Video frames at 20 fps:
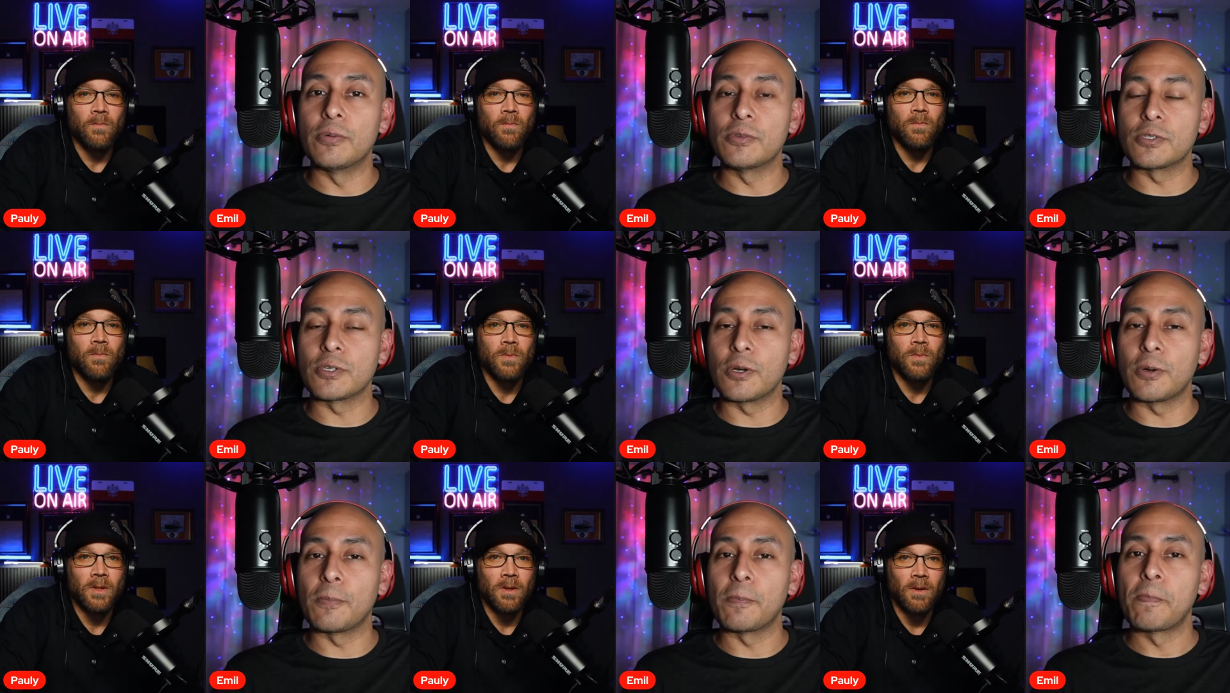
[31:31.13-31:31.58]

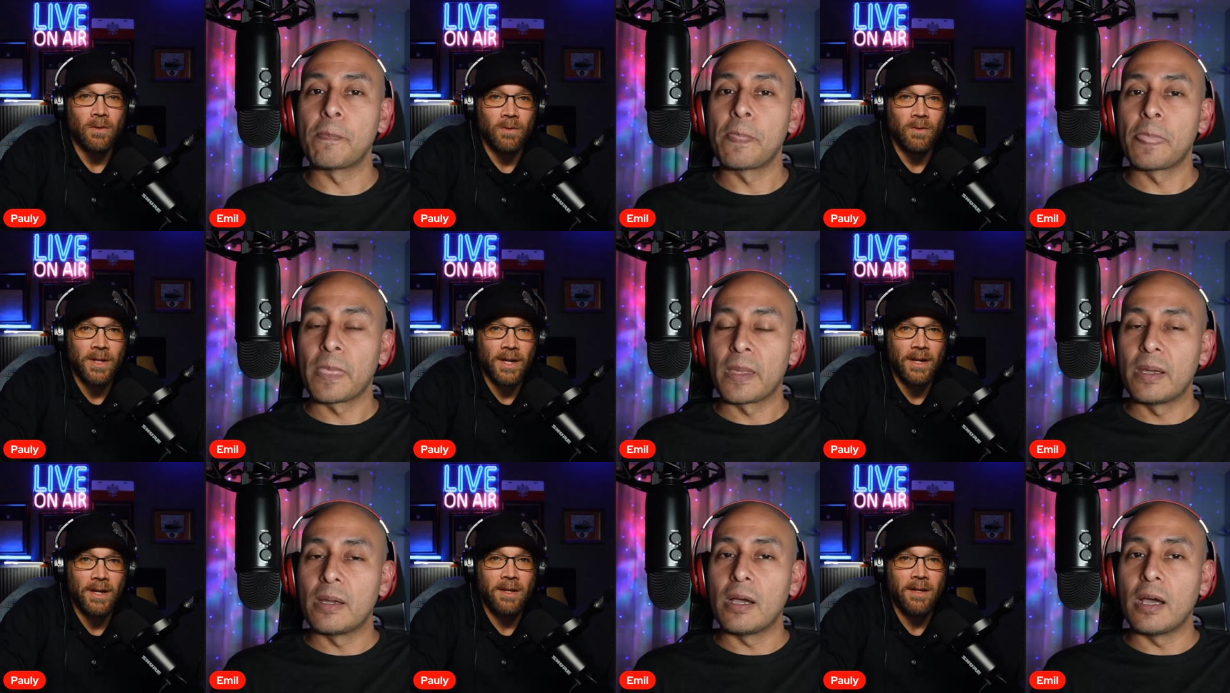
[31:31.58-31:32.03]
Speaker 1: So
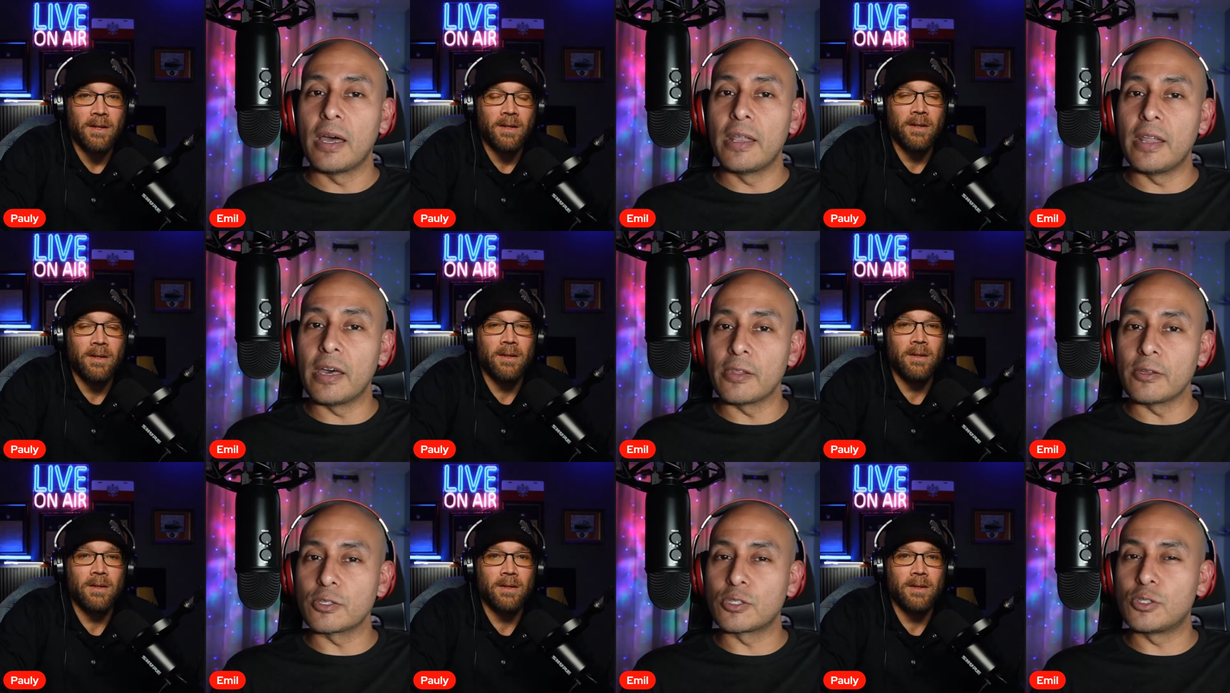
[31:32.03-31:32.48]
okay,
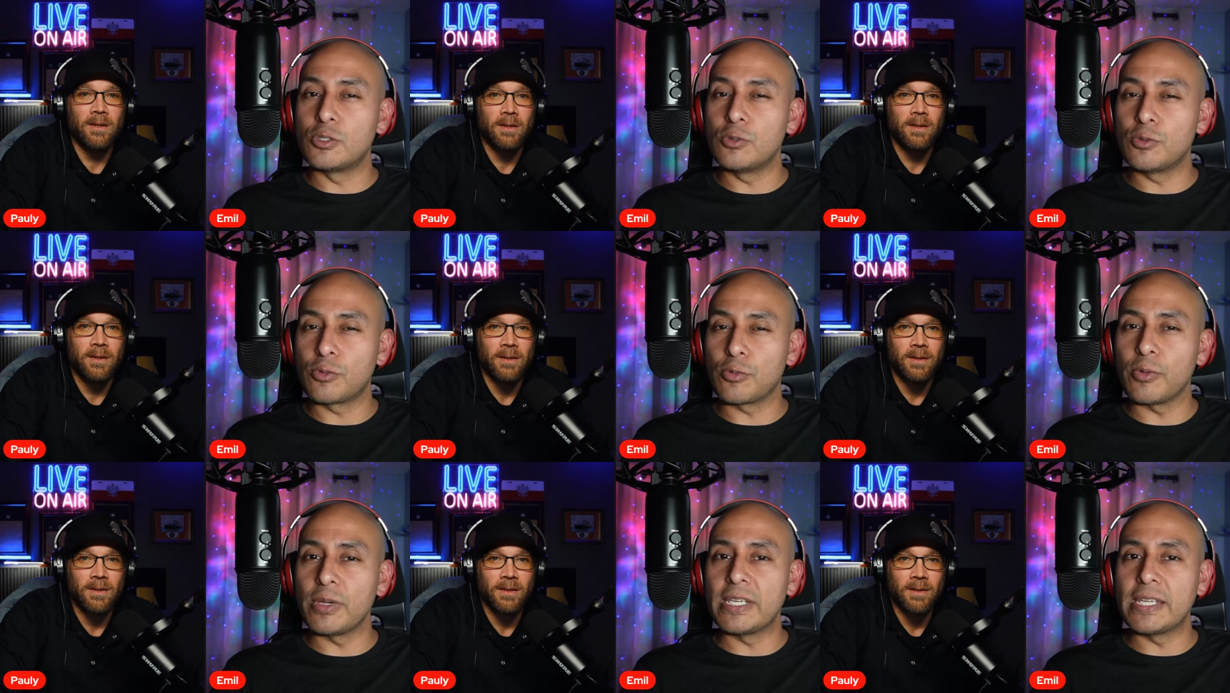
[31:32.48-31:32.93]
another two
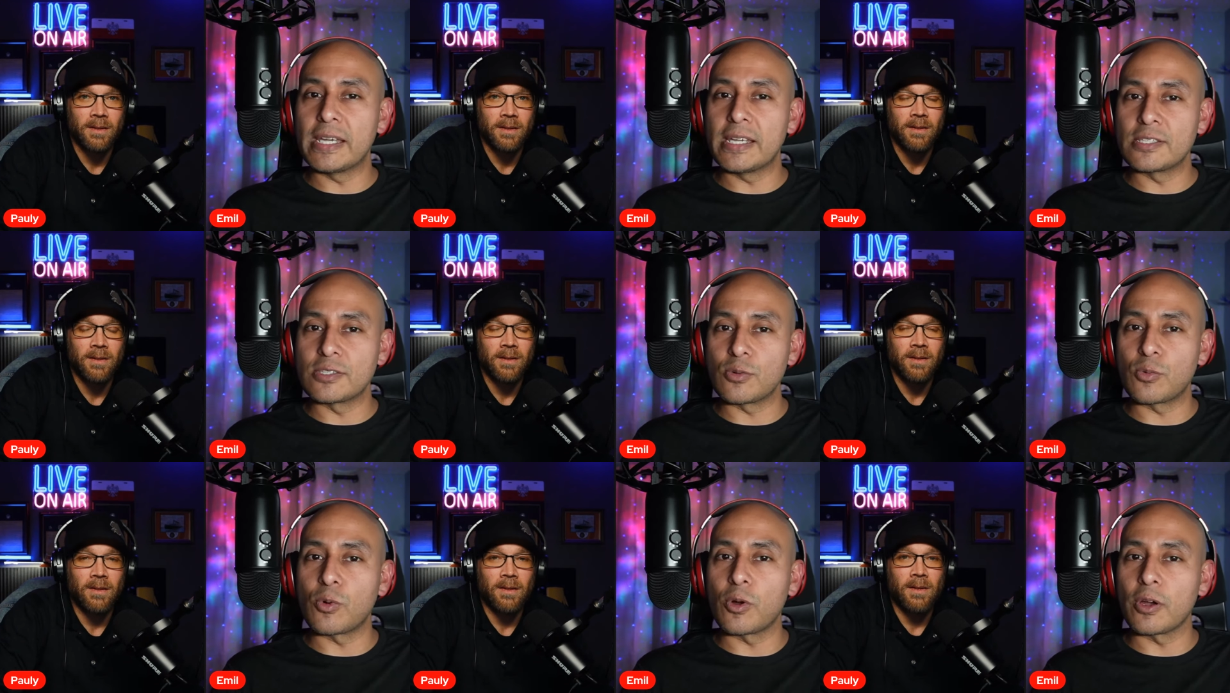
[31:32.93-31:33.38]
three
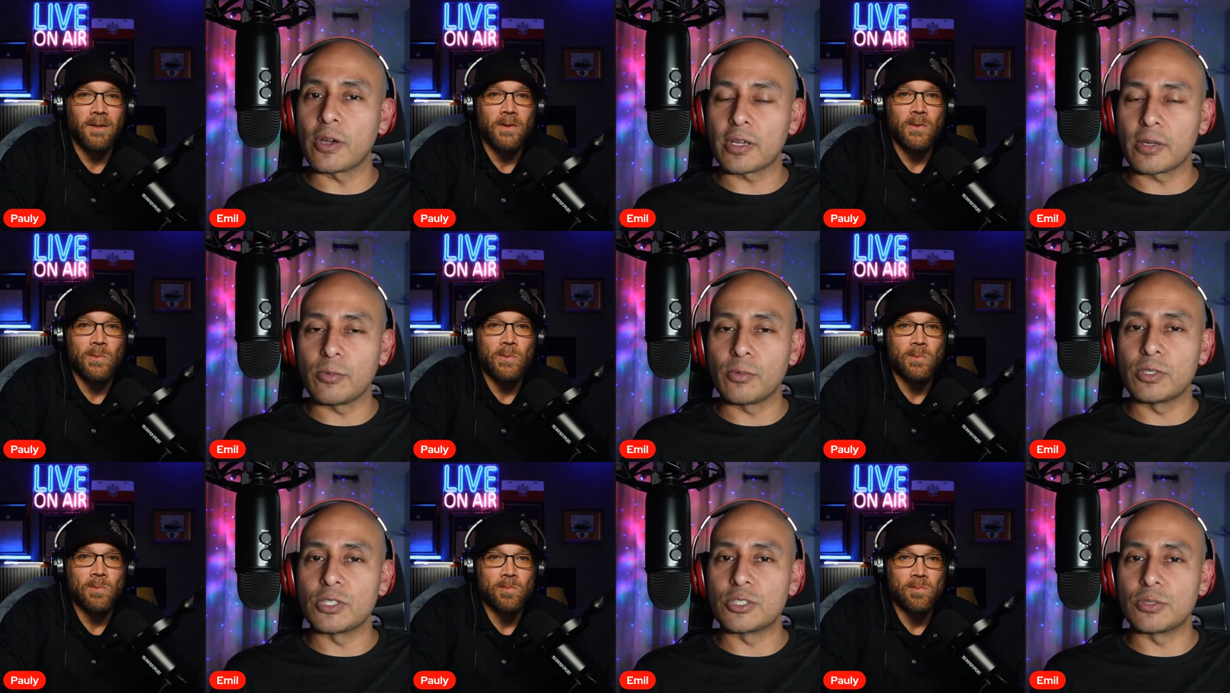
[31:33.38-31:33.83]
days of work,
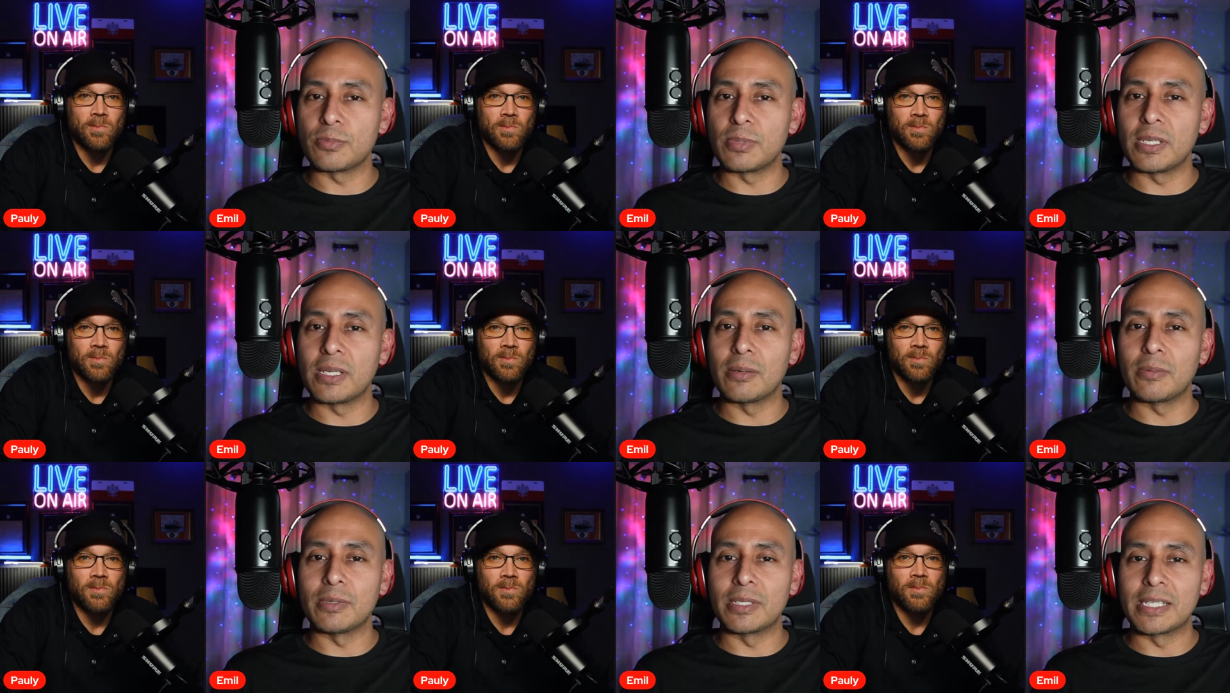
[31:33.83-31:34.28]
and we should
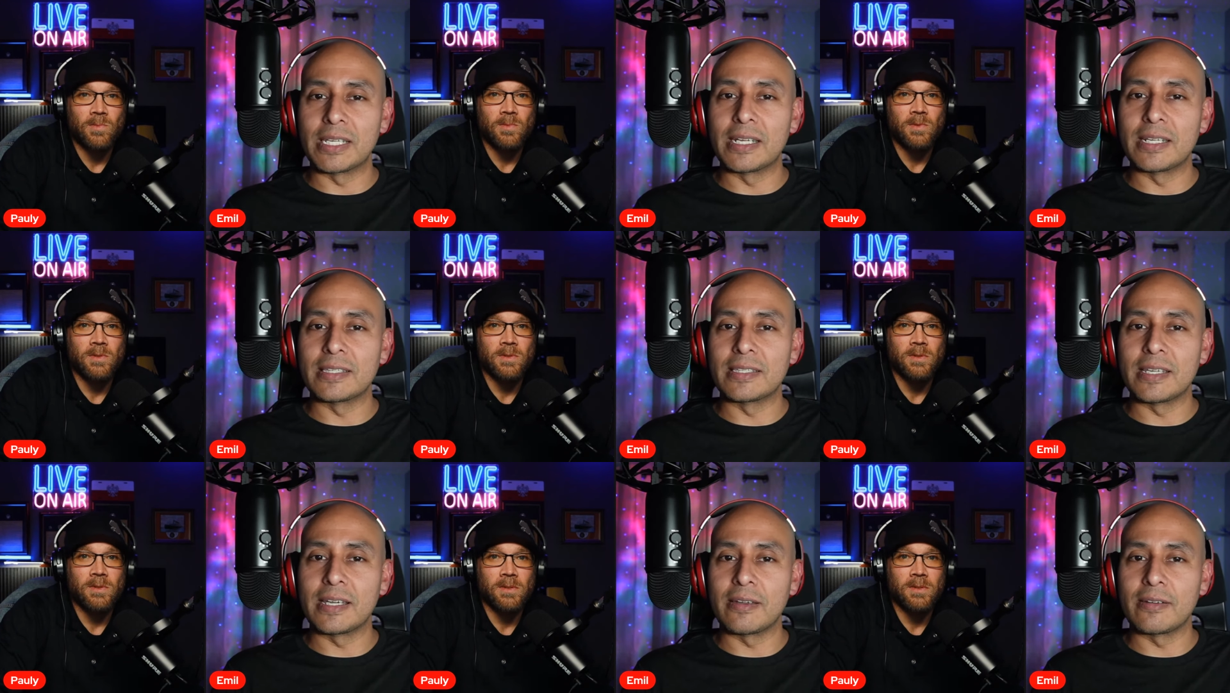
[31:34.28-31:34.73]
be able to get
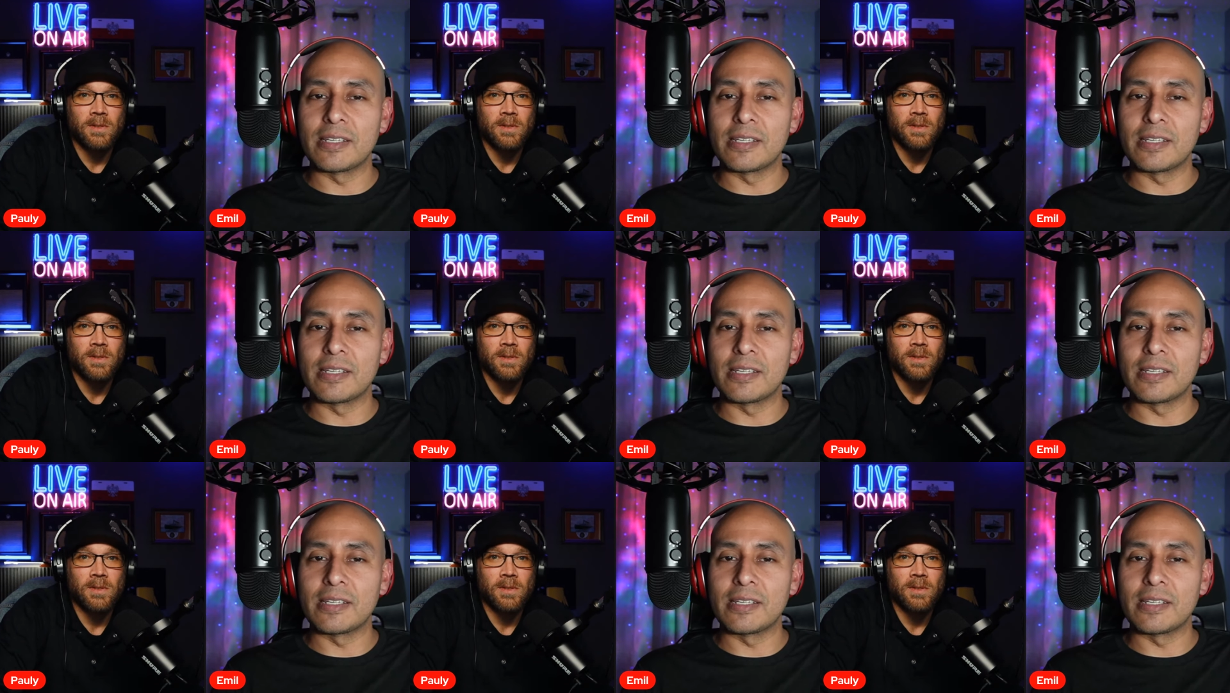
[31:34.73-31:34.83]
it down.